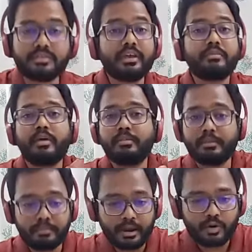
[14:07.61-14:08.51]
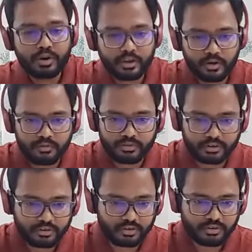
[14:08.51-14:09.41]
There may be ballooning of
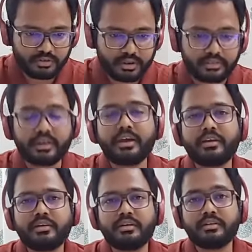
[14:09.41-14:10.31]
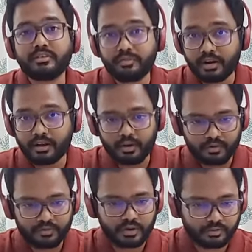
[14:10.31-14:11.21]
tissues in the area and swelling
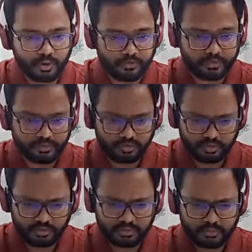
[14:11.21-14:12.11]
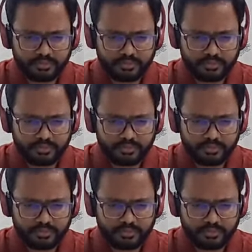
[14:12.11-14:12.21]
of soft tissues.